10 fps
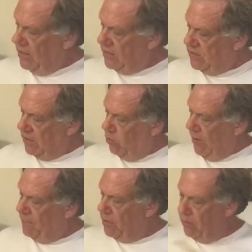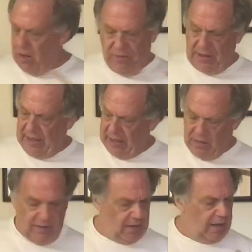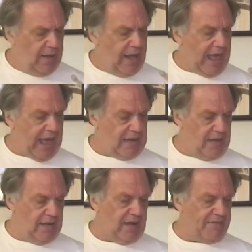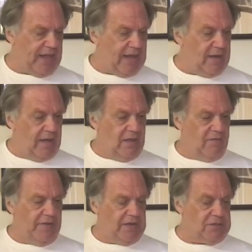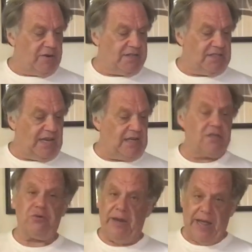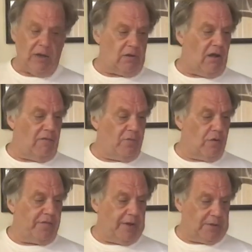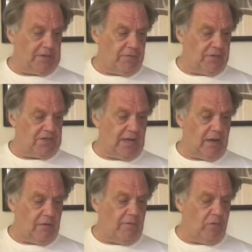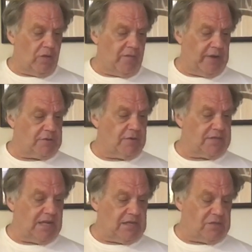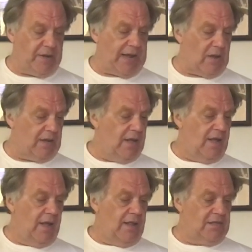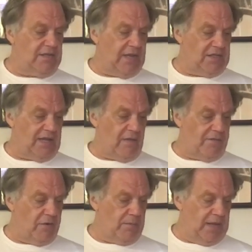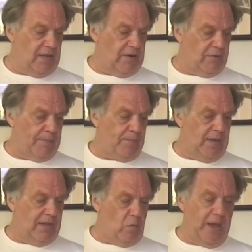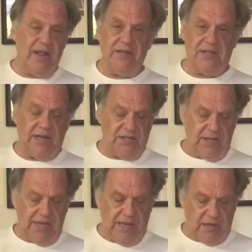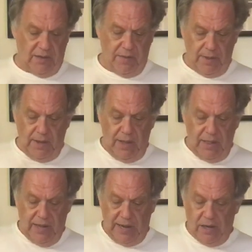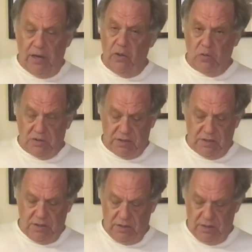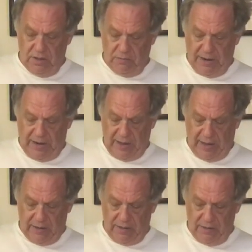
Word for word: is away from the palm of the hand. And in the left hand, the fingers are extended straight out. All four fingers, first, second, third, fourth fingers are extended straight out. The stick is held firmly in the grip. The weight of the stick is in the heel. Then I close the right hand.